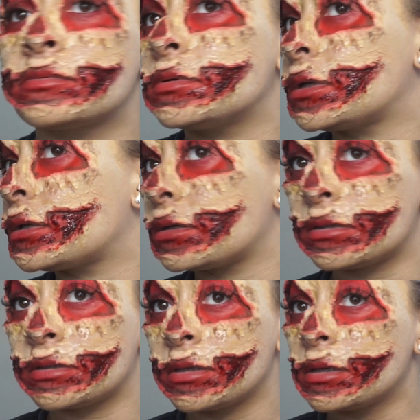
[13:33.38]
Oh yeah,
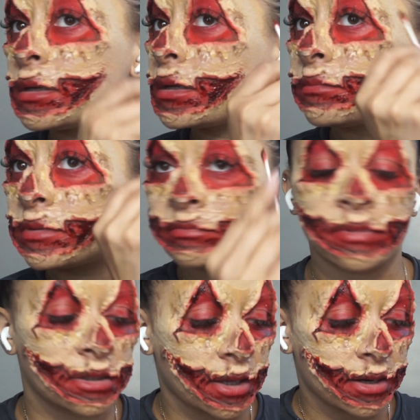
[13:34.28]
I'm gonna
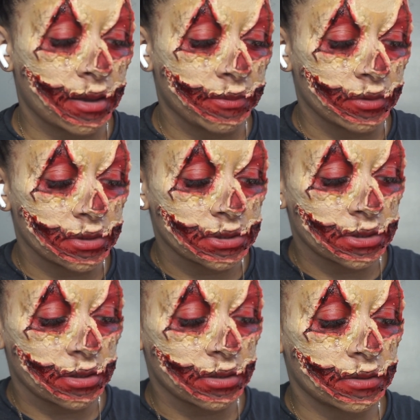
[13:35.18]
make that happen on this
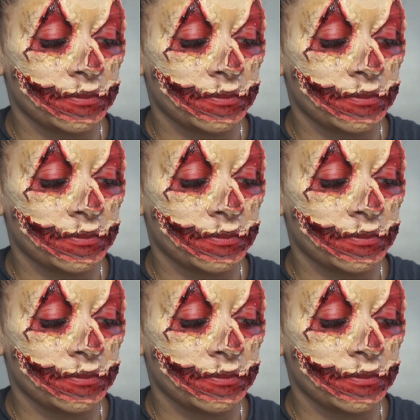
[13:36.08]
side.